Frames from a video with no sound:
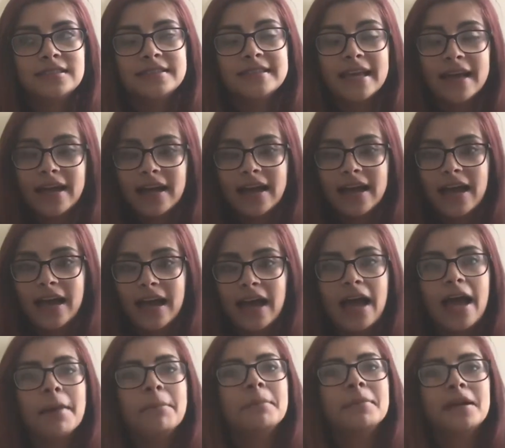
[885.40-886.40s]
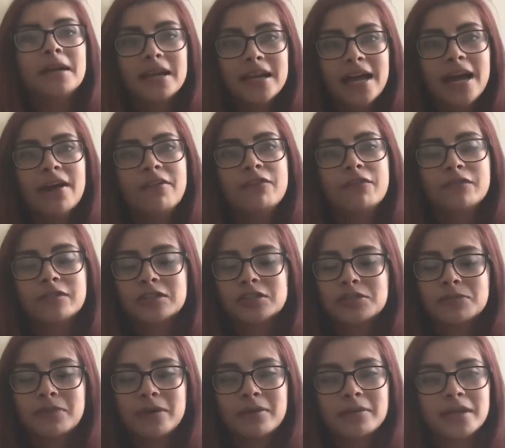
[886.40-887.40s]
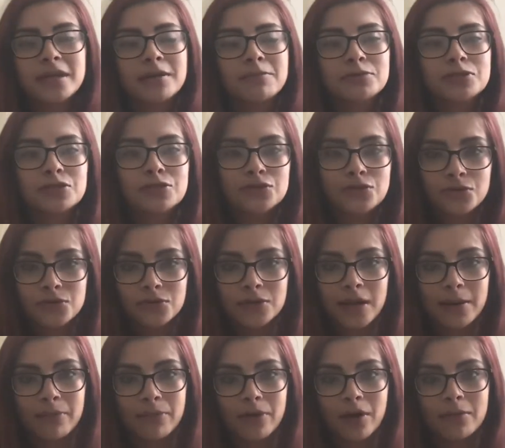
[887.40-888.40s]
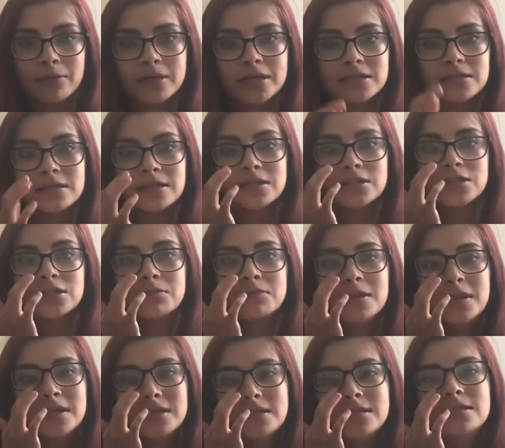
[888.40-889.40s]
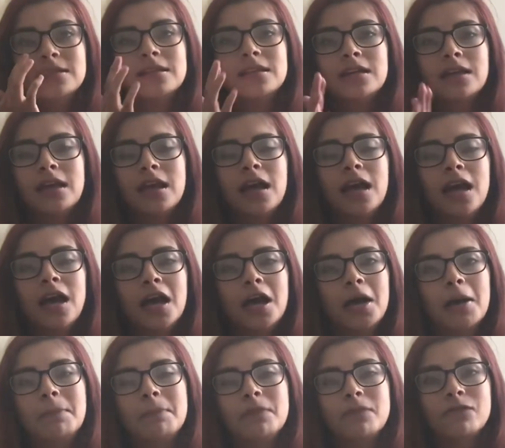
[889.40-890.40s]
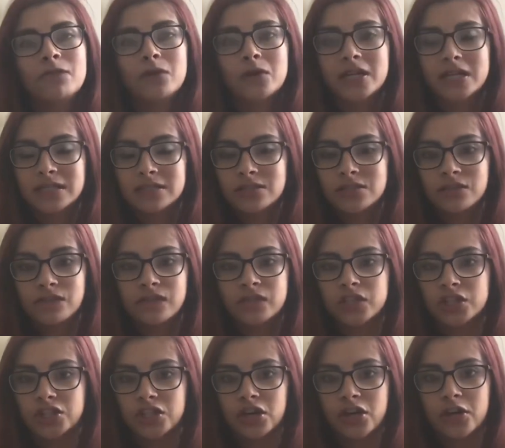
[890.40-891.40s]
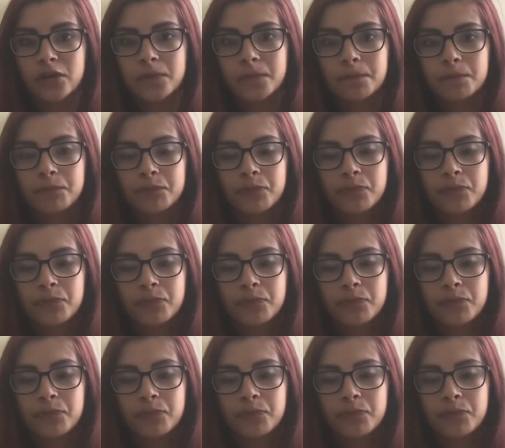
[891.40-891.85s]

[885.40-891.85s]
yeah, I'm gonna have a furnished apartment up soon, I promise. It should be up before Easter for sure.